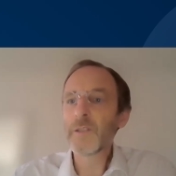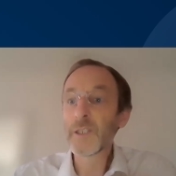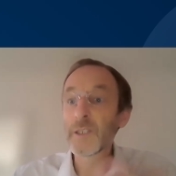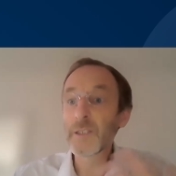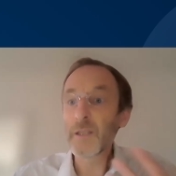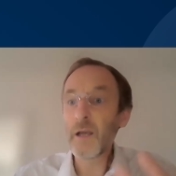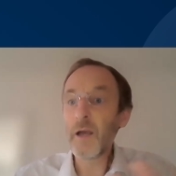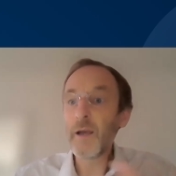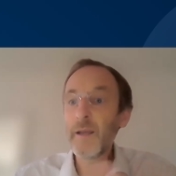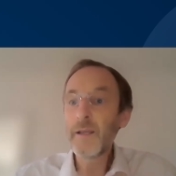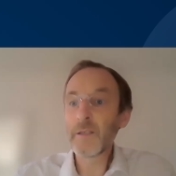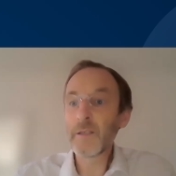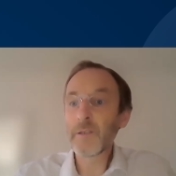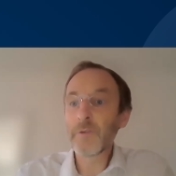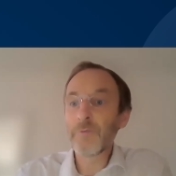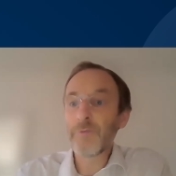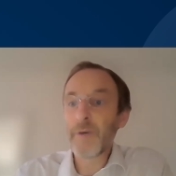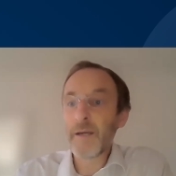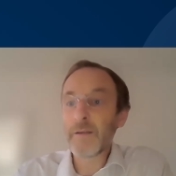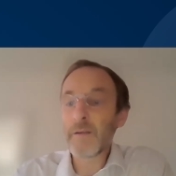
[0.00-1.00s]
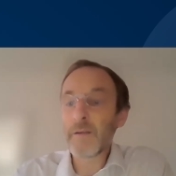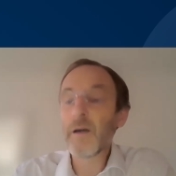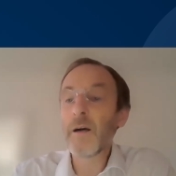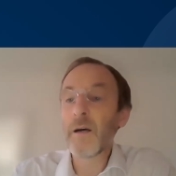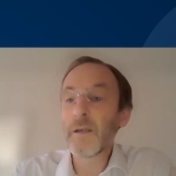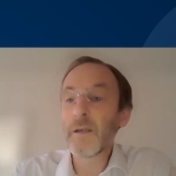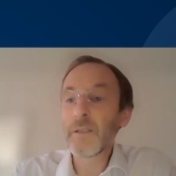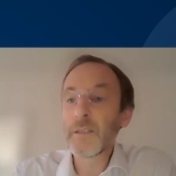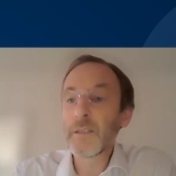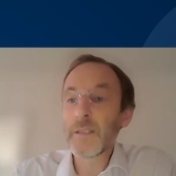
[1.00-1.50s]
designed around
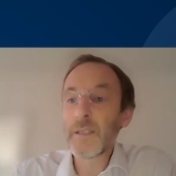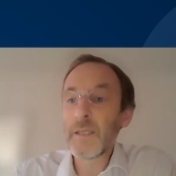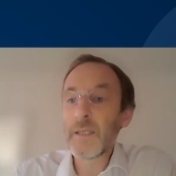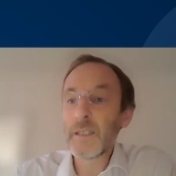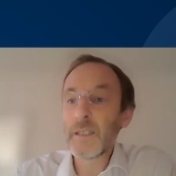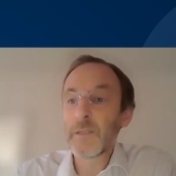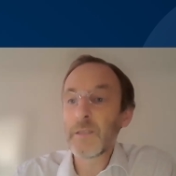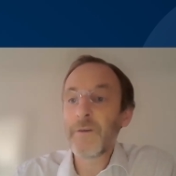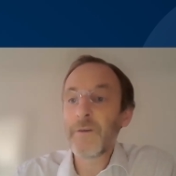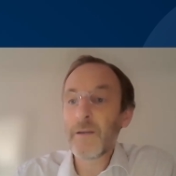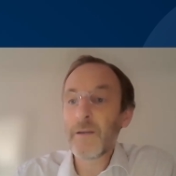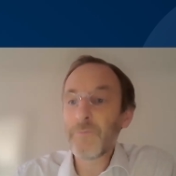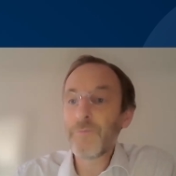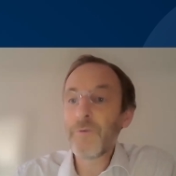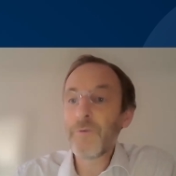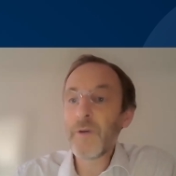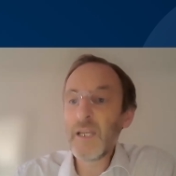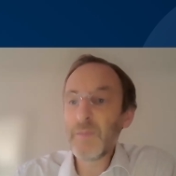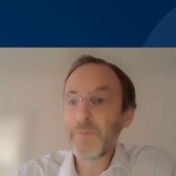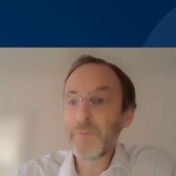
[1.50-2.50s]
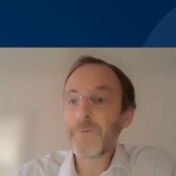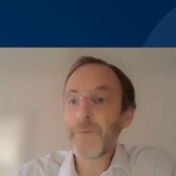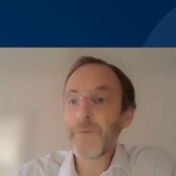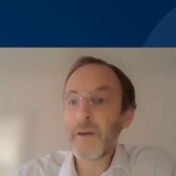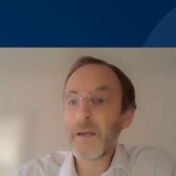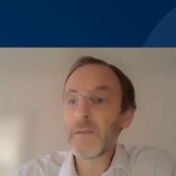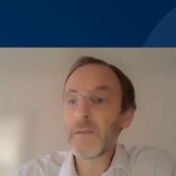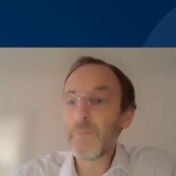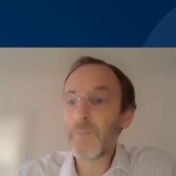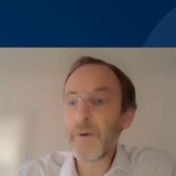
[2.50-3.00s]
heart disease, have had really
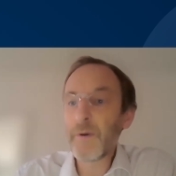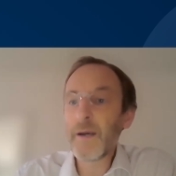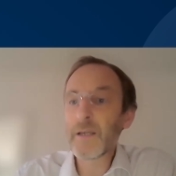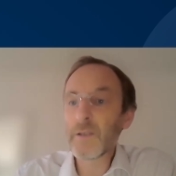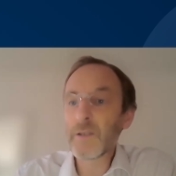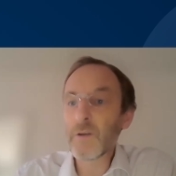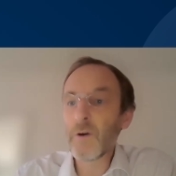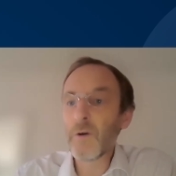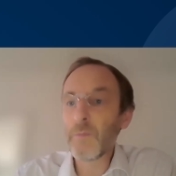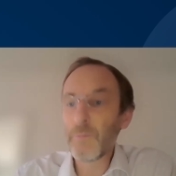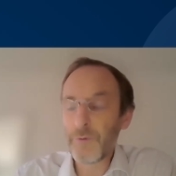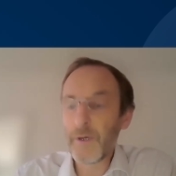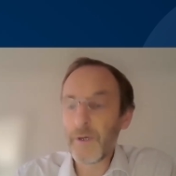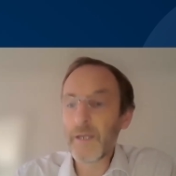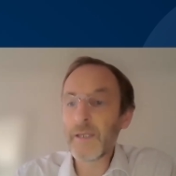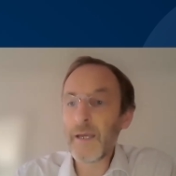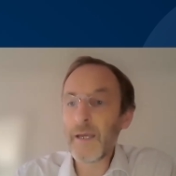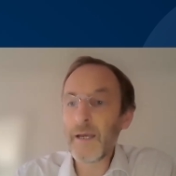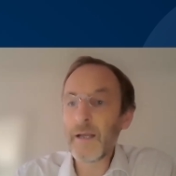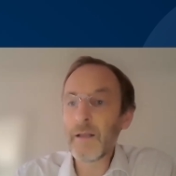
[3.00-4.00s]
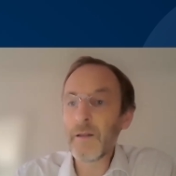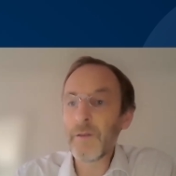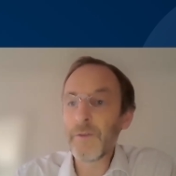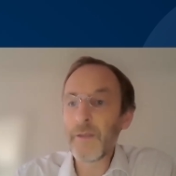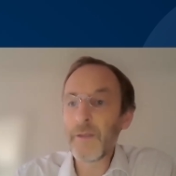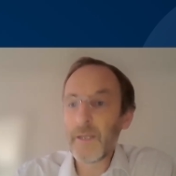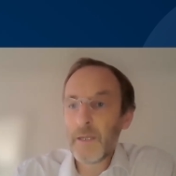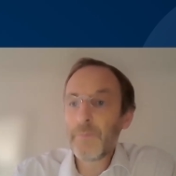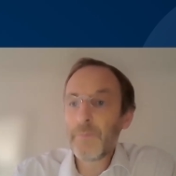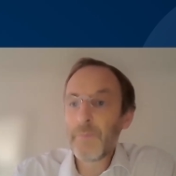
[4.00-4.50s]
profound impact on brain health